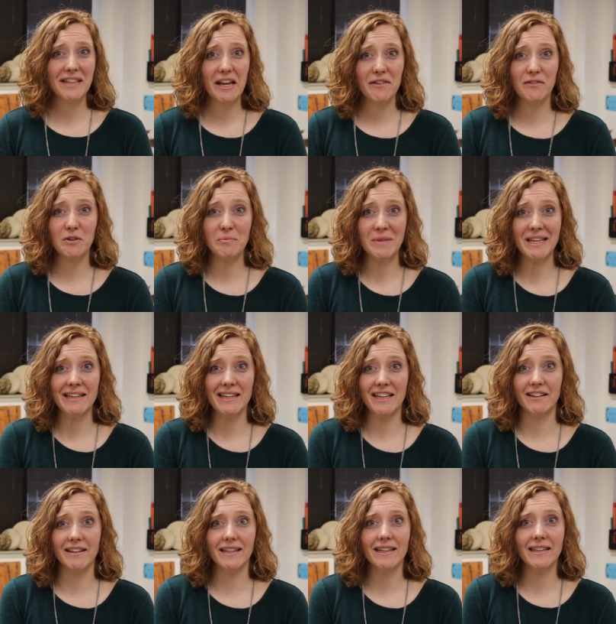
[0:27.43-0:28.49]
day for me
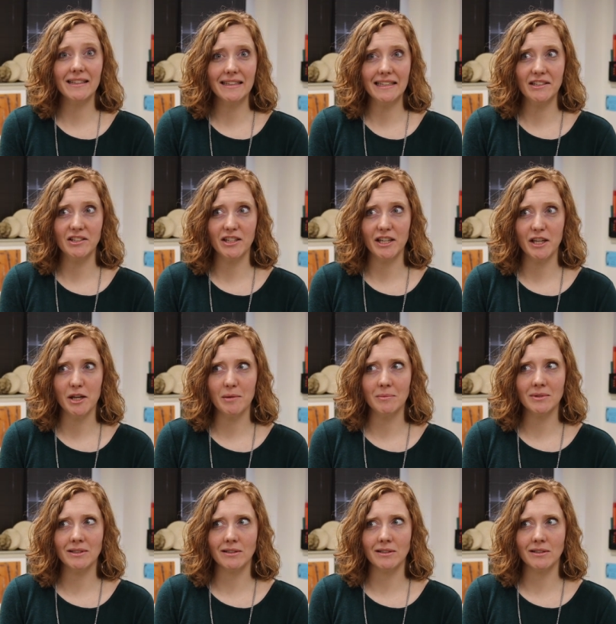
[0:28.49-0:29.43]
here at Collegium